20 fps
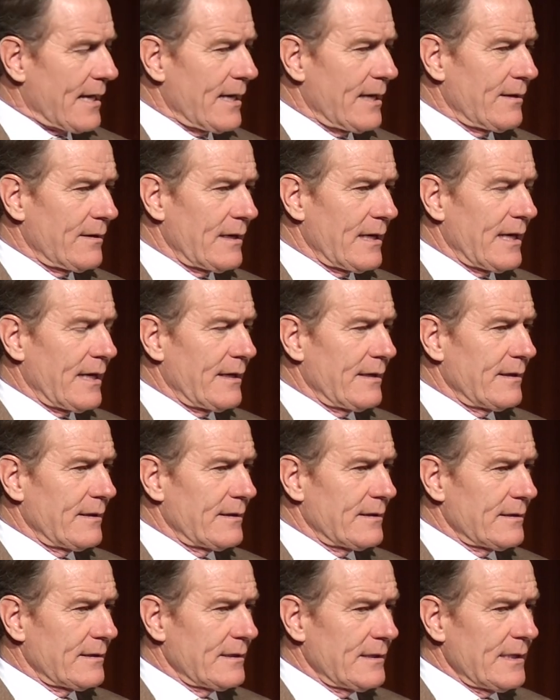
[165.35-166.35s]
And,
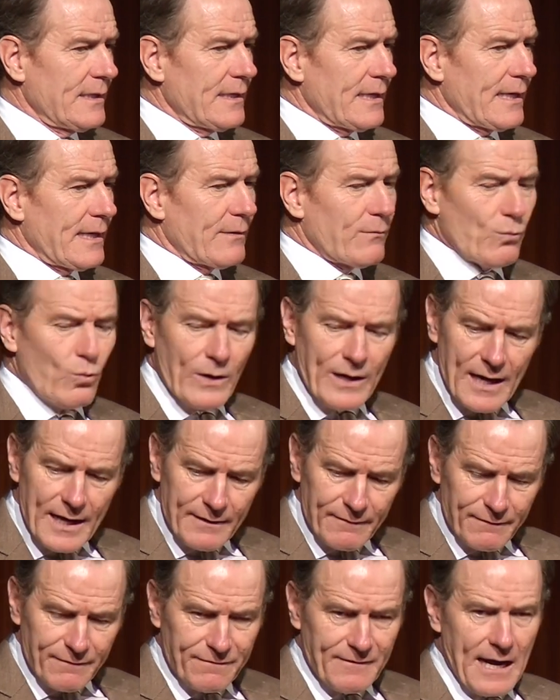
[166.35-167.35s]
and, and when
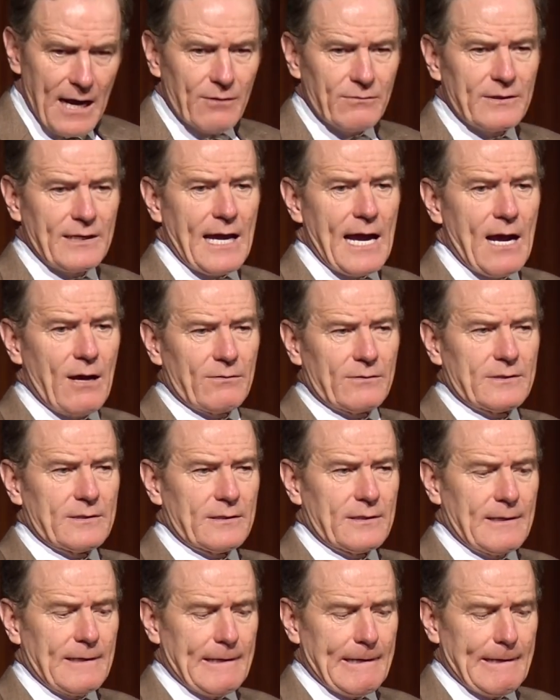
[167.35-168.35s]
I found out
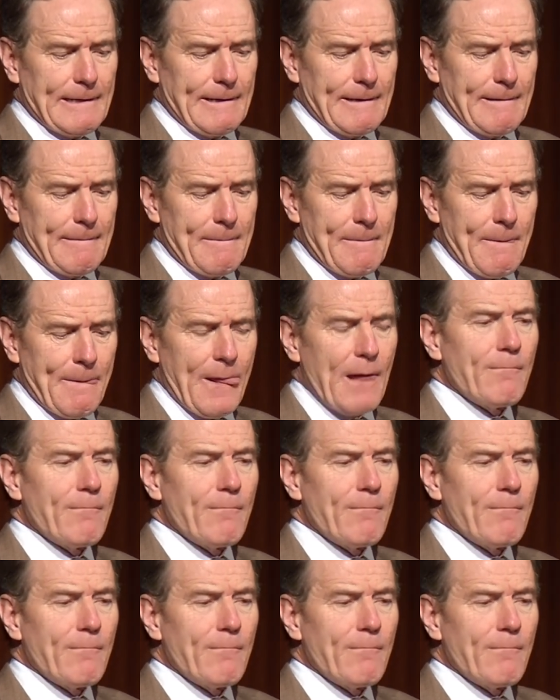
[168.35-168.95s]
uh,